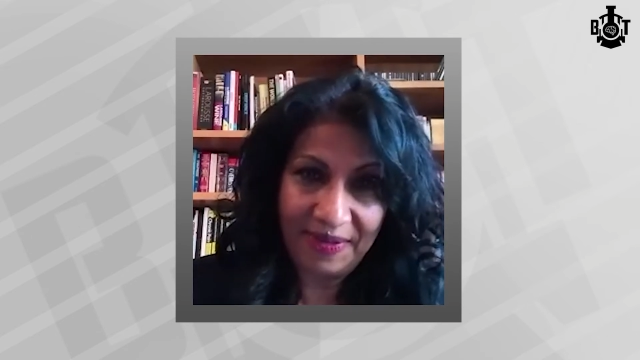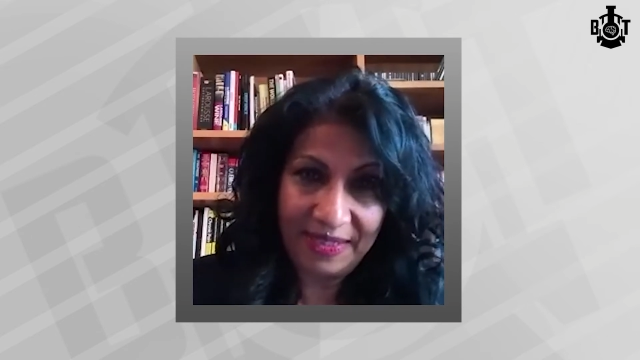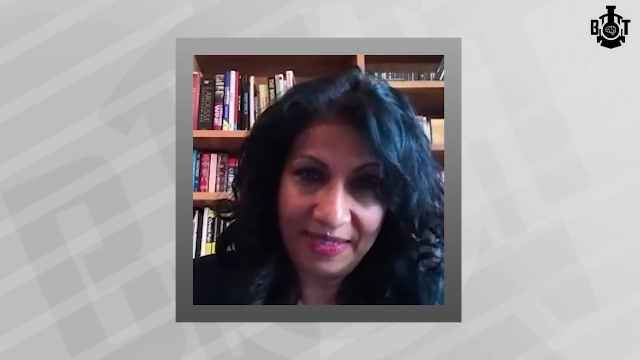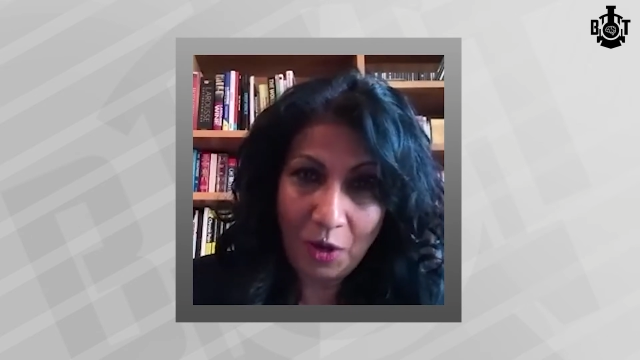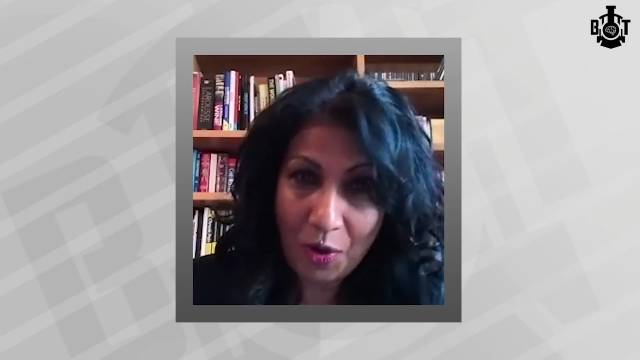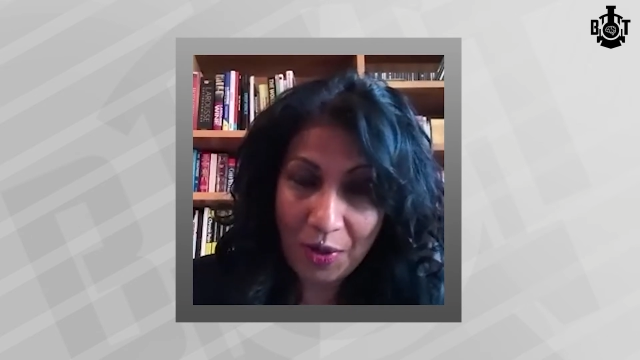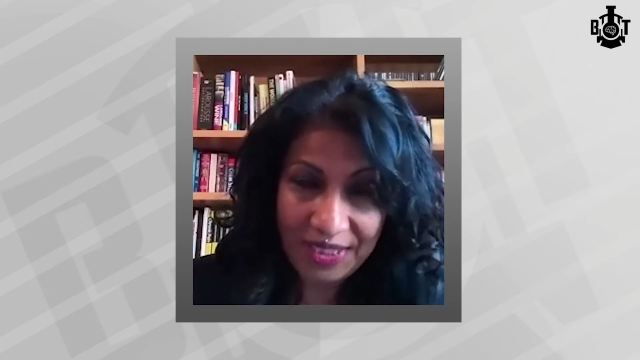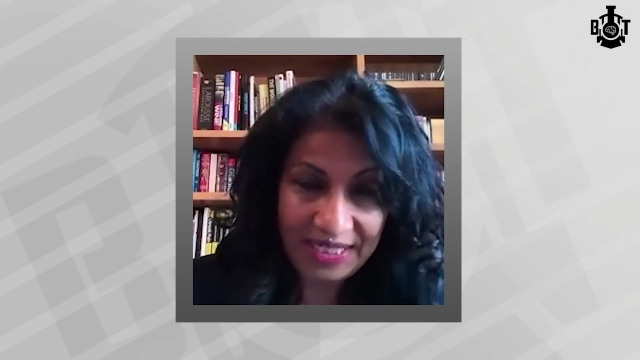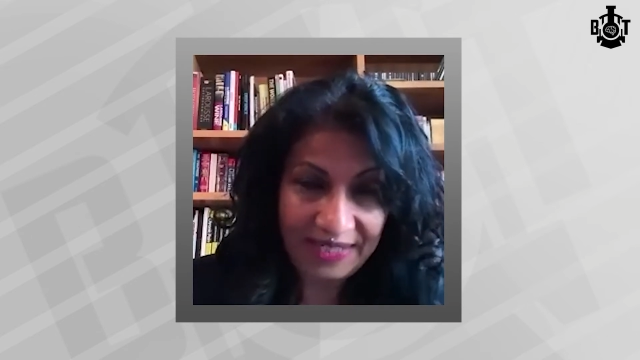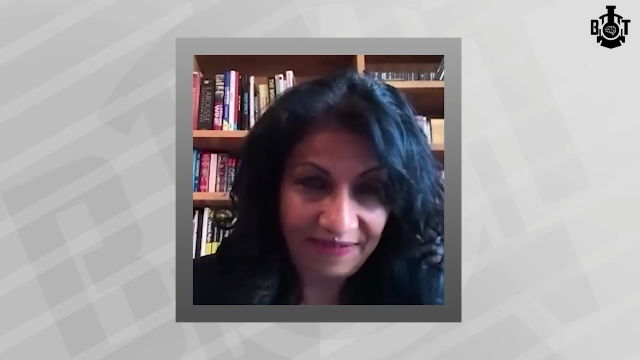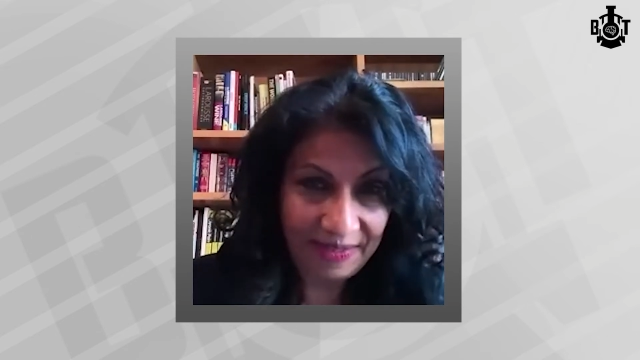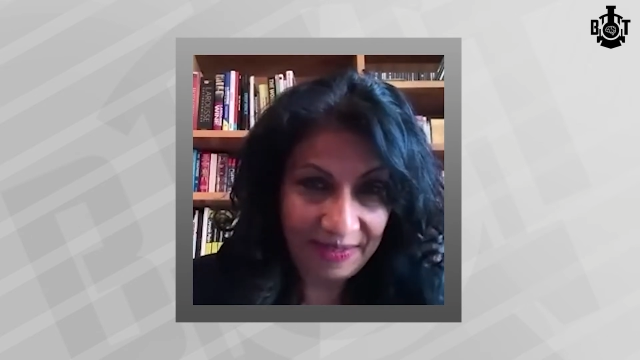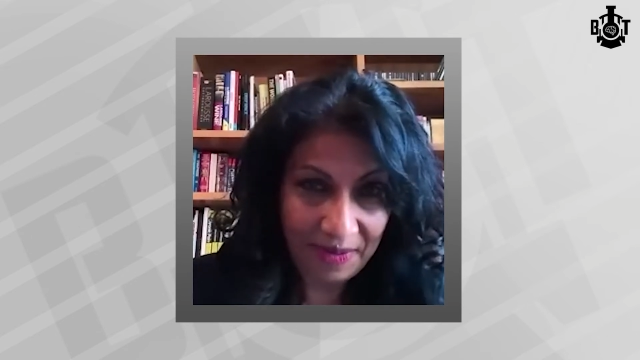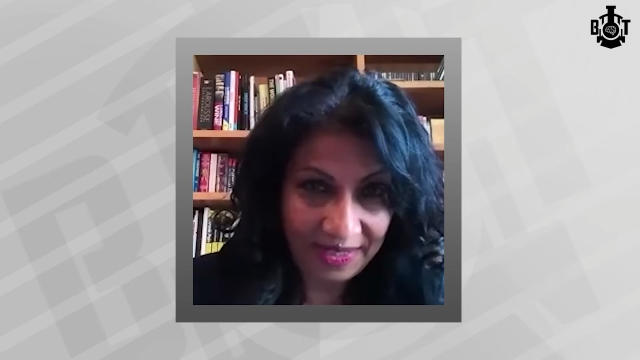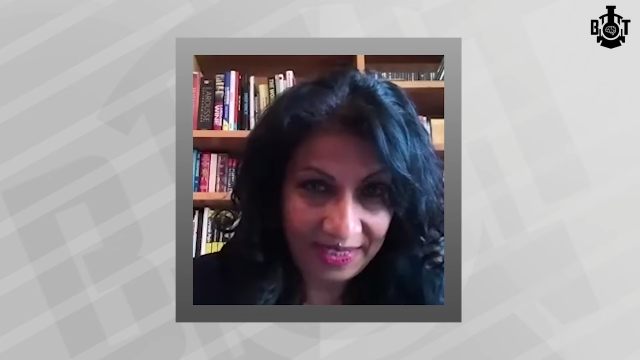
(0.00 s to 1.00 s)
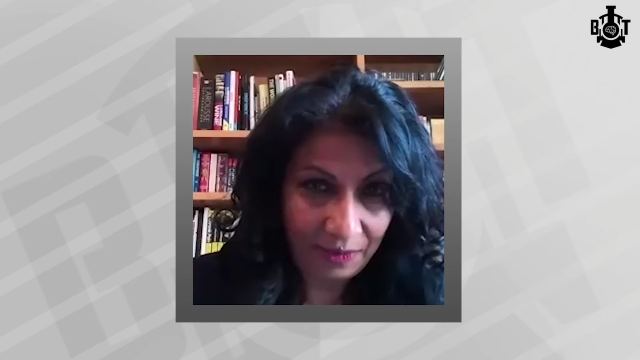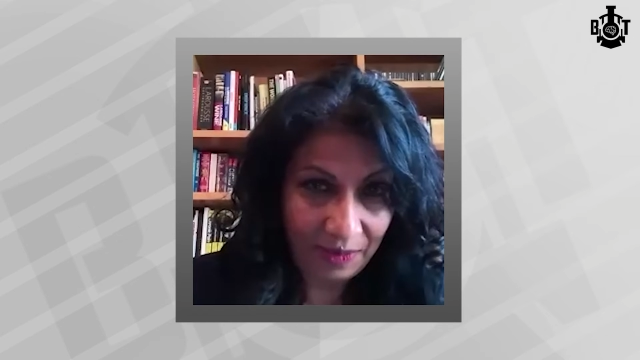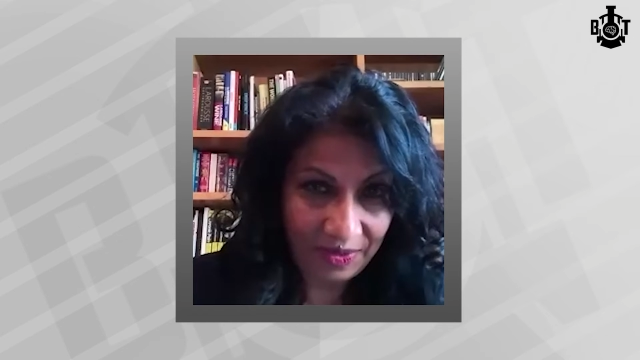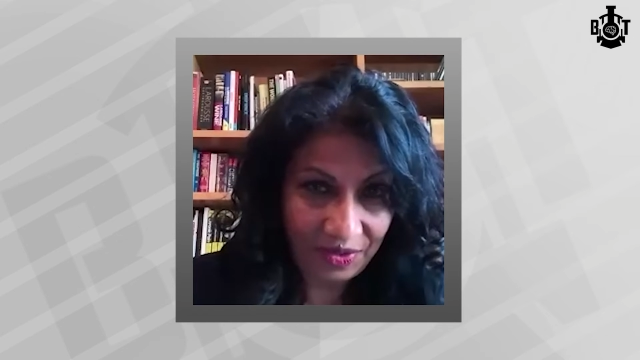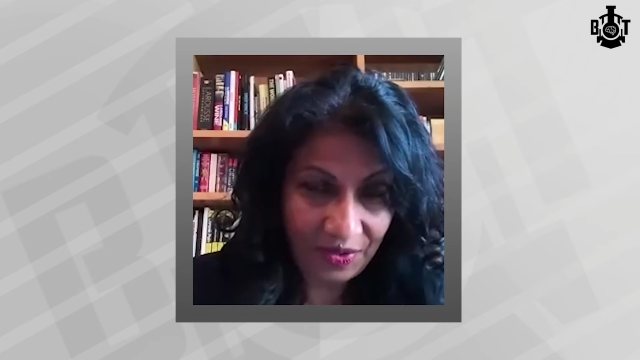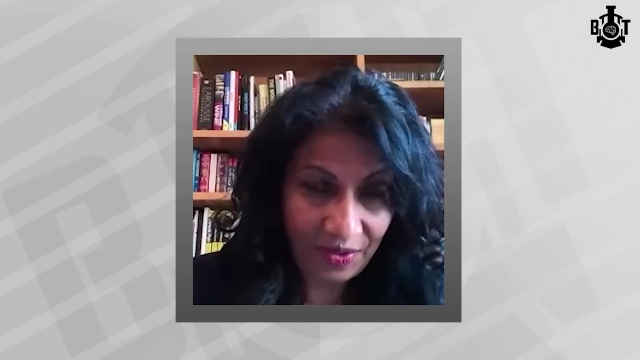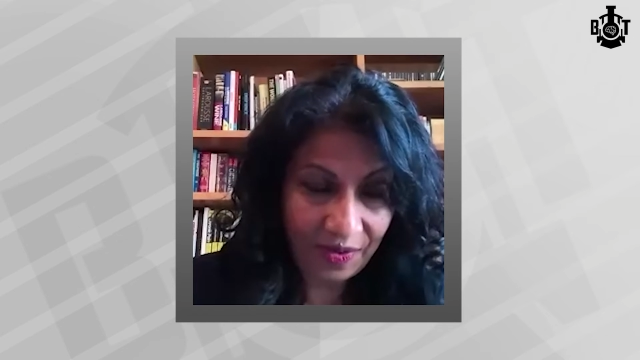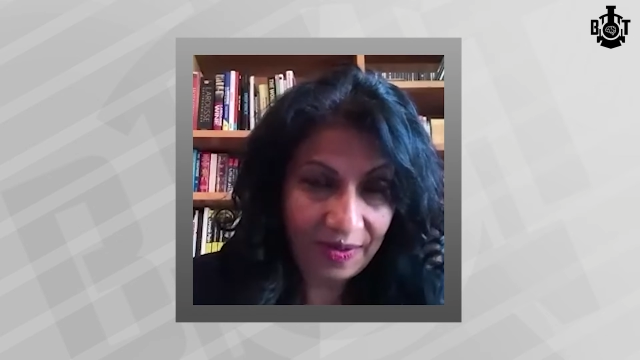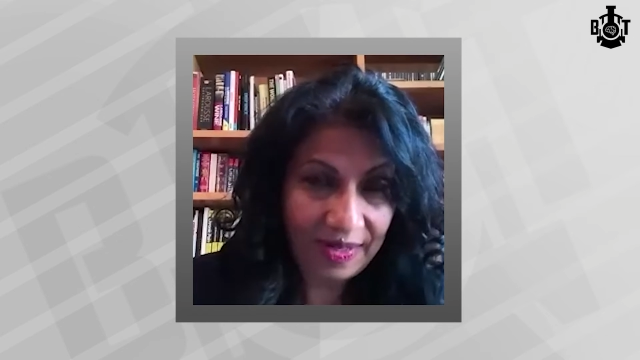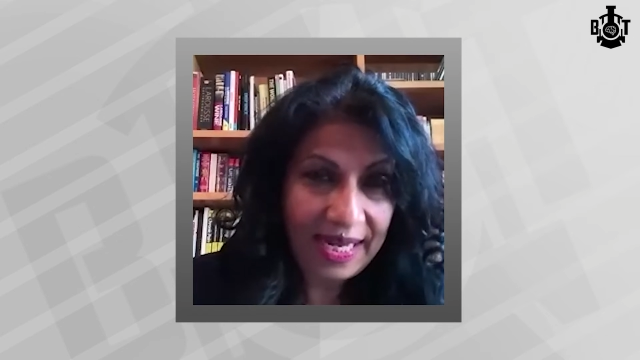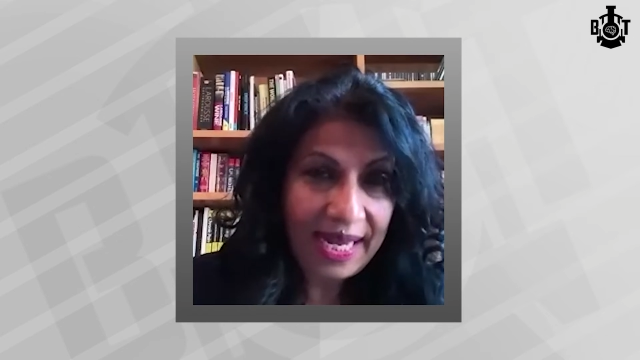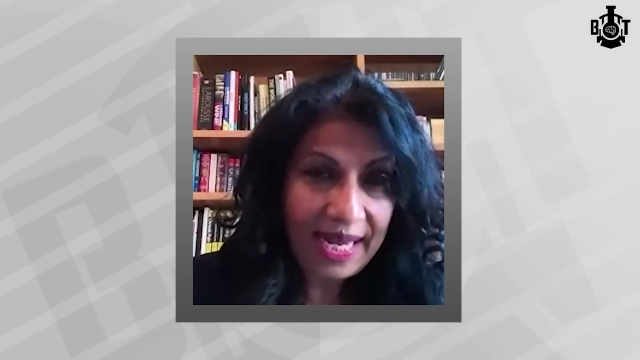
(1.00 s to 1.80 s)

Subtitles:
cognitive demanding won't struggle.